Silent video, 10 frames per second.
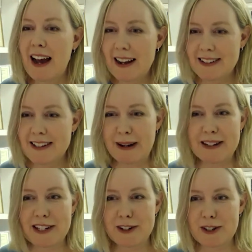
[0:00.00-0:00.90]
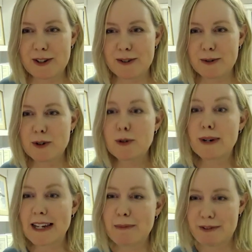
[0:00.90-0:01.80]
antibacterial
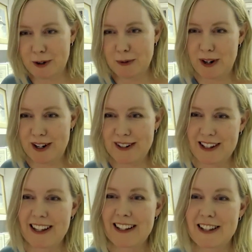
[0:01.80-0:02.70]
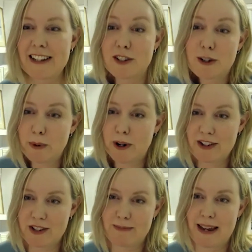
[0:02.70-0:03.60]
cream, if you were, that, that, your body
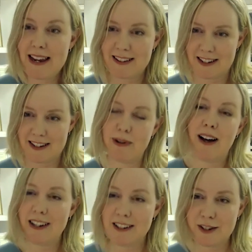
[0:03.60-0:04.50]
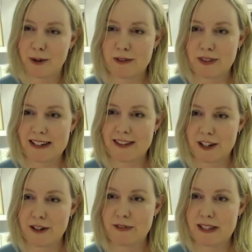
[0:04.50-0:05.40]
just makes and applies to all of these
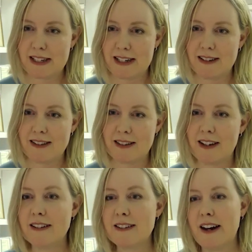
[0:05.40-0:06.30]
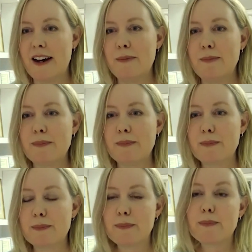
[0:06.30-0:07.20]
surfaces that um,
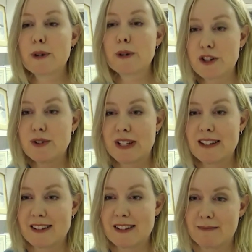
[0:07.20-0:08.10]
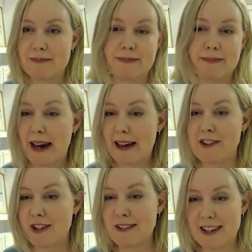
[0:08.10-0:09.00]
reduces
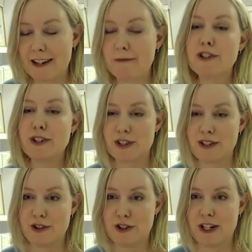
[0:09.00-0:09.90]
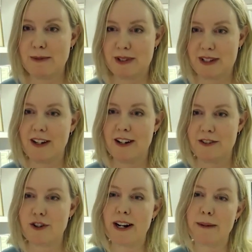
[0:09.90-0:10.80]
pathogens, like it reduces the germs that are
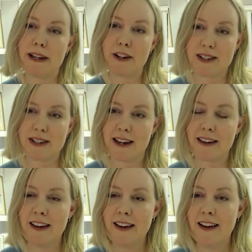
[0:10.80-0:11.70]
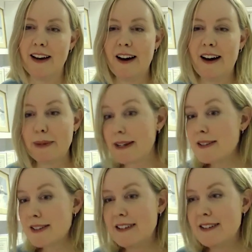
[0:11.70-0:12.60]
trying to make you sick. Um,
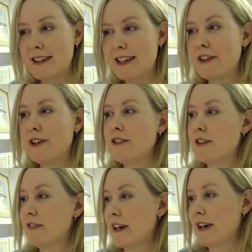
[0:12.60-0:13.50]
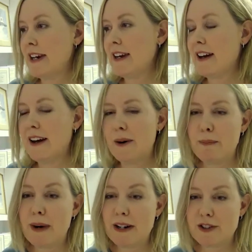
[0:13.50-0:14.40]
incidentally, those are very
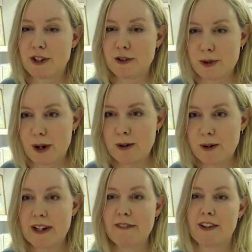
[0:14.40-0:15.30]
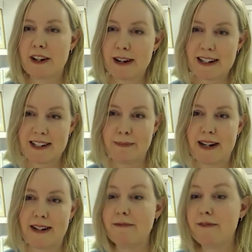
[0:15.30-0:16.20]
um, much controlled and even directed
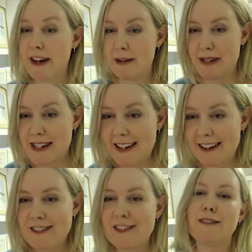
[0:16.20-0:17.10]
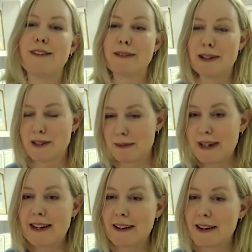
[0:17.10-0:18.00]
by vitamin D. So, like, there's
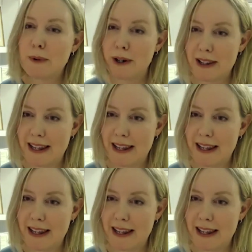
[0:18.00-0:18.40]
immediately one